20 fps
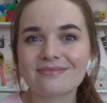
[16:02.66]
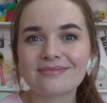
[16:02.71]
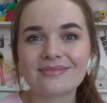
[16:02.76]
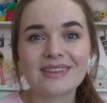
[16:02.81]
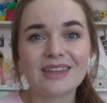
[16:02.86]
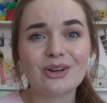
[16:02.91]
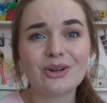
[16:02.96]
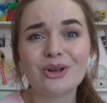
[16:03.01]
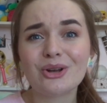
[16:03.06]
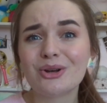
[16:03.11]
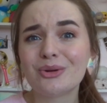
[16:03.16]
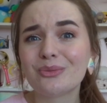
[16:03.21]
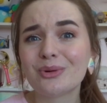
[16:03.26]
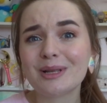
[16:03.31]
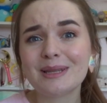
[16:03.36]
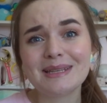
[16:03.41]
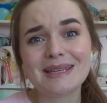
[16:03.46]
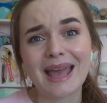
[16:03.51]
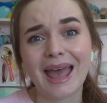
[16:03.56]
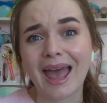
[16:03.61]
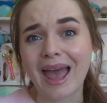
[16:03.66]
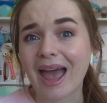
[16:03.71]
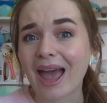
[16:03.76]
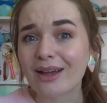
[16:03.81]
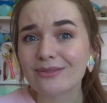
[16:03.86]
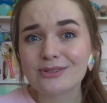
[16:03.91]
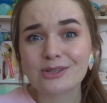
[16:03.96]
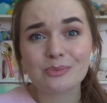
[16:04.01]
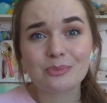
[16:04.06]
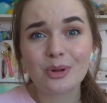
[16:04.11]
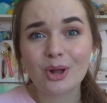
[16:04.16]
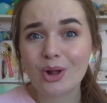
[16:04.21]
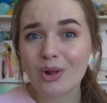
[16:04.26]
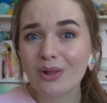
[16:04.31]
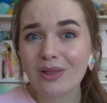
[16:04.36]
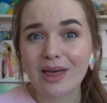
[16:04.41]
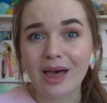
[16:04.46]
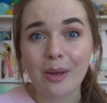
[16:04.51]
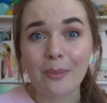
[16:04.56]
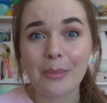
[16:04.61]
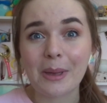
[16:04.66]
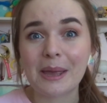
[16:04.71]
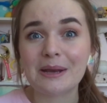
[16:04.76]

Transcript: They're gonna really have to pull up